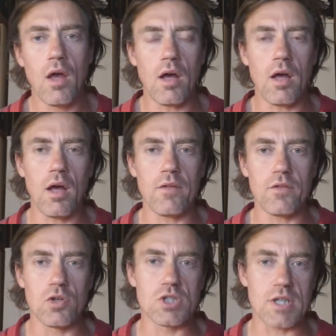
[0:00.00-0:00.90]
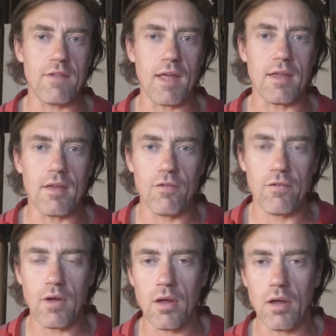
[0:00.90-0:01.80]
uh, usually they
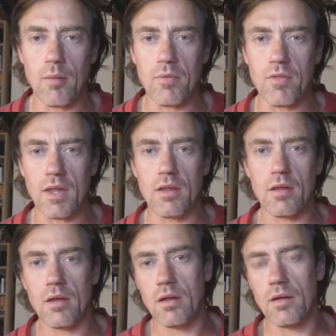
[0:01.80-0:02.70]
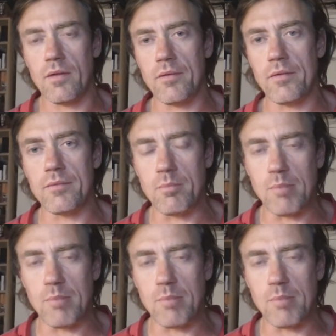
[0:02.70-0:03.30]
give um, the uh,